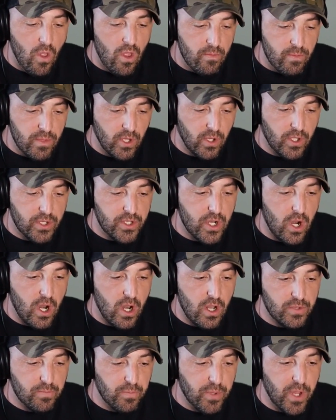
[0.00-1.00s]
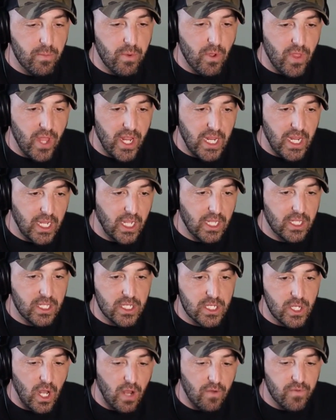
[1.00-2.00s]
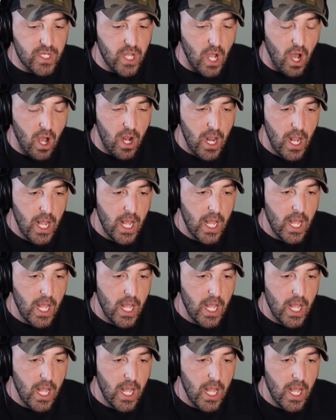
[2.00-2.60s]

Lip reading: the military as people that get stuff done.